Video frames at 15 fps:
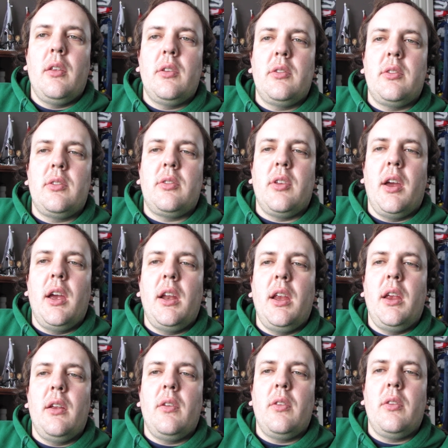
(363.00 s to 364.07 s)

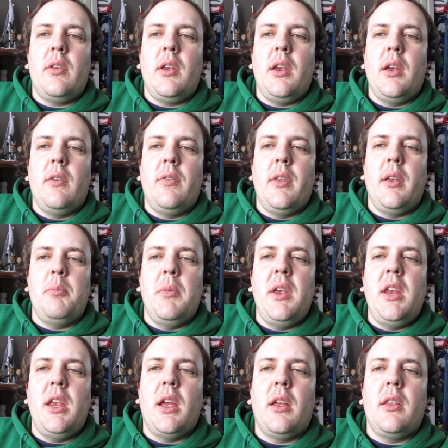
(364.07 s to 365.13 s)
society you have the
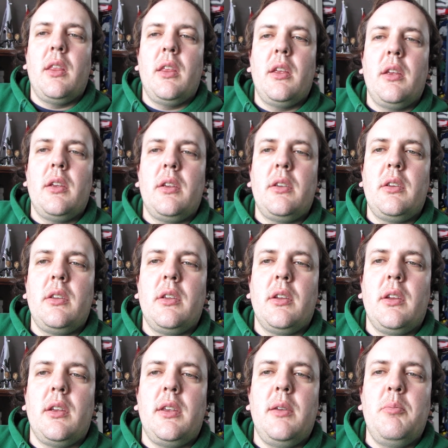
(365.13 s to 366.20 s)
media
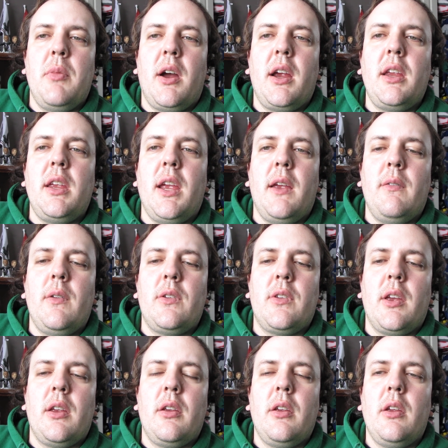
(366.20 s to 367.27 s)
like mind game is
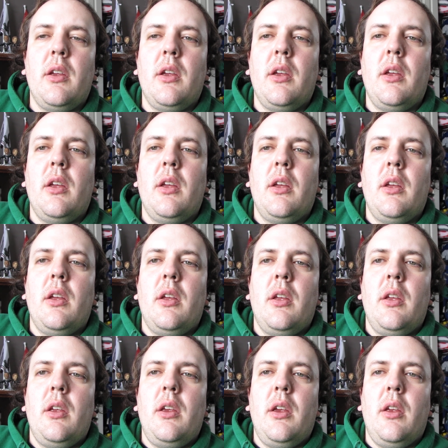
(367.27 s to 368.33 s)
that
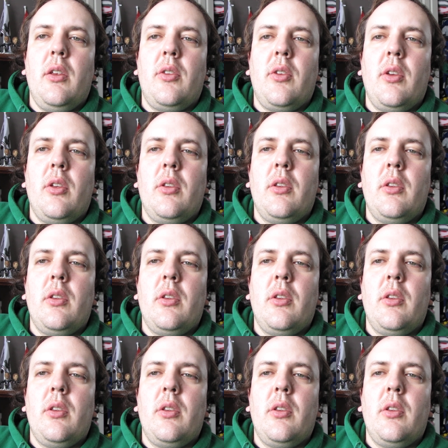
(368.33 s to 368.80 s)
it's